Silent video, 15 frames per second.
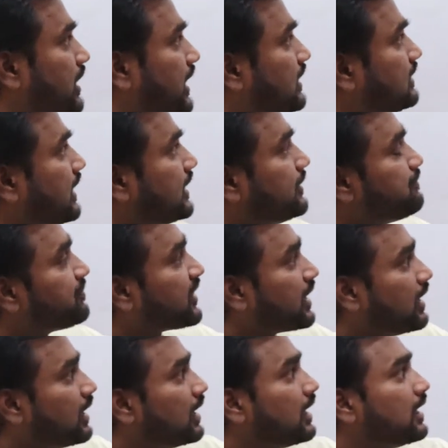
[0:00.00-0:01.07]
write that
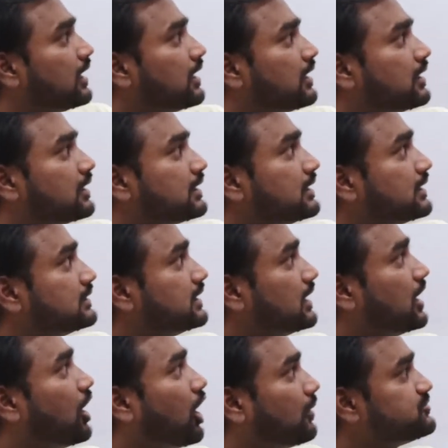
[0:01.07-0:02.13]

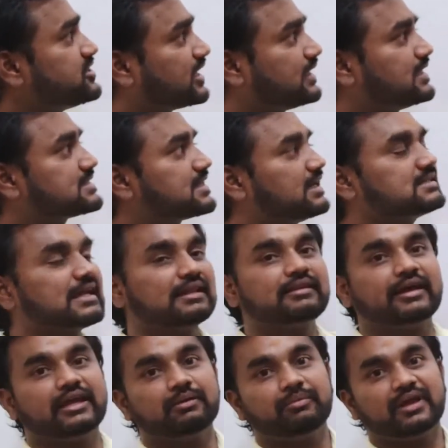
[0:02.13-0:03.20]
the object distance and
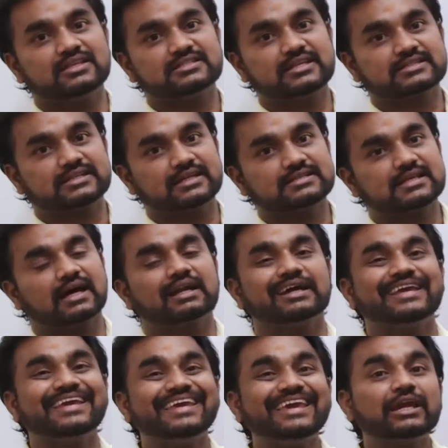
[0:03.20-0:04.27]
the image distance
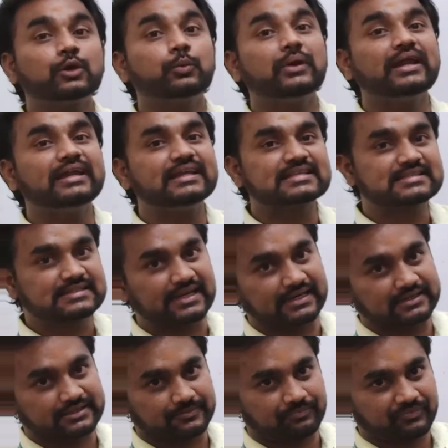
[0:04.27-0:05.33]
are
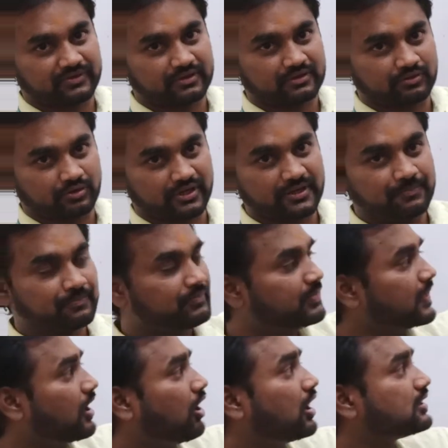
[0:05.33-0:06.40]
equidistant. Okay,
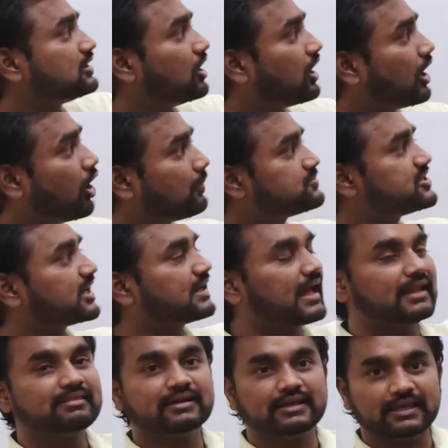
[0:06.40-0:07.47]
or the object
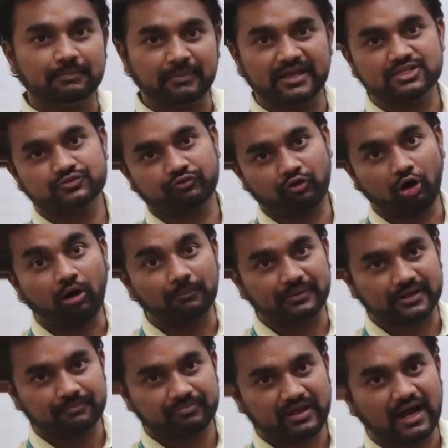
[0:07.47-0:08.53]
and the image
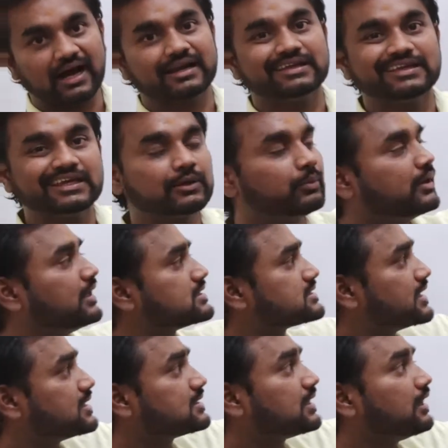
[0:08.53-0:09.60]
formed are
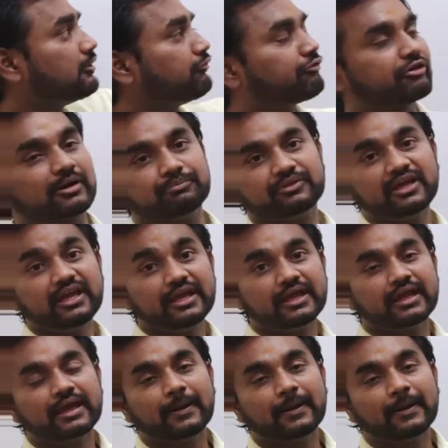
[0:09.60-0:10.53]
equidistant from the